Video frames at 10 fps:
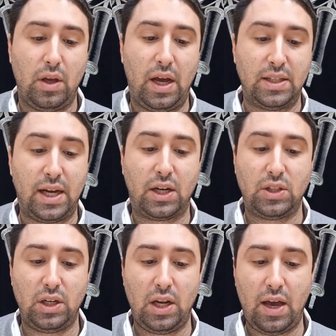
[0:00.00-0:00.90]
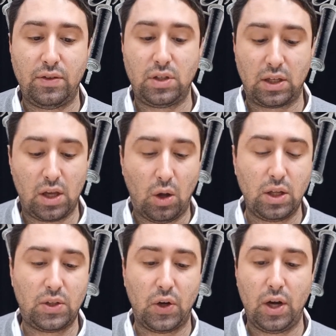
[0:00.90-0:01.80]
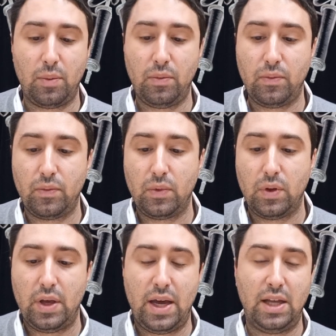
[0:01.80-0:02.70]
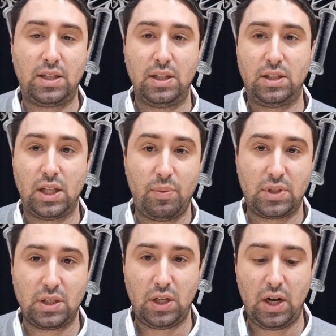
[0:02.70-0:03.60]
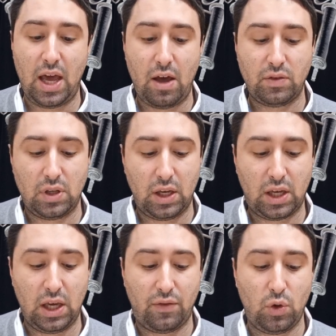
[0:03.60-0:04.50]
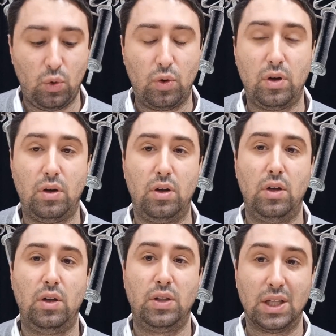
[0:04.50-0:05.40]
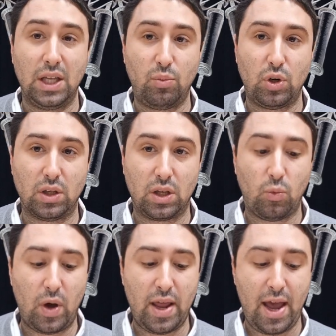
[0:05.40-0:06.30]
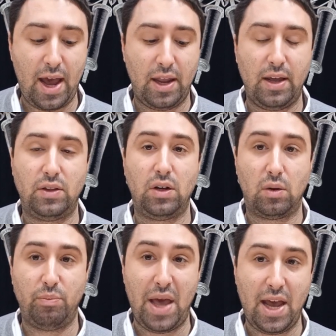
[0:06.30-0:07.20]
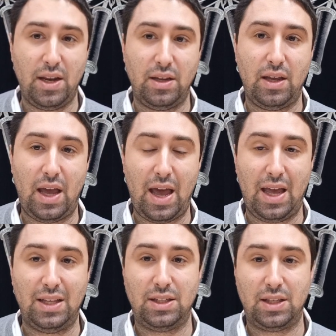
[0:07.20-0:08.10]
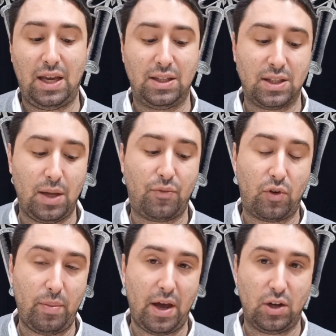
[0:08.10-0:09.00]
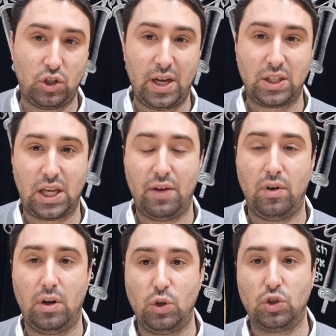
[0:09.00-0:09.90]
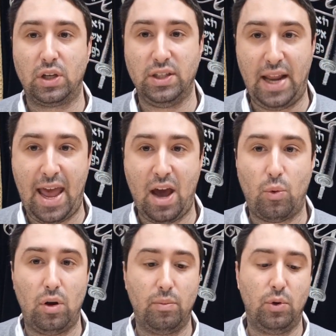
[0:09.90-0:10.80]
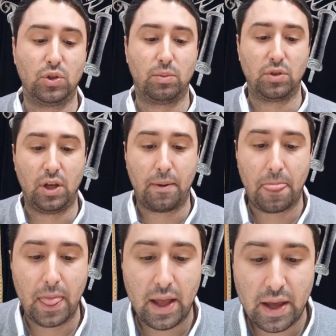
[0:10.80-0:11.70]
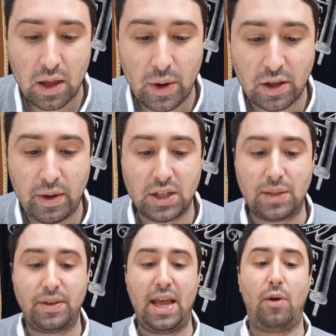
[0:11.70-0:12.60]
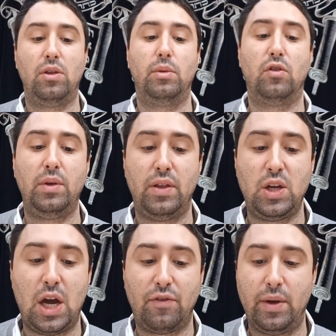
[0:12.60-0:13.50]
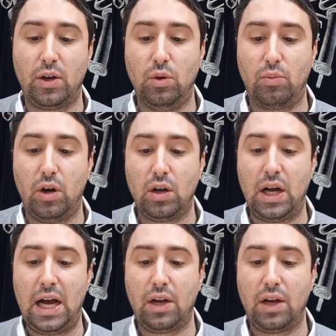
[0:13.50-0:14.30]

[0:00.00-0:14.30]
it's not considered a hefsek. The only time sleep is considered a hefsek if you deliberately went ahead to your bed and slept for about a shnas keva. Usually it's an hour. The post can say you went to bed, you slept an hour in the middle of the meal. Then you have to make a new bracha. If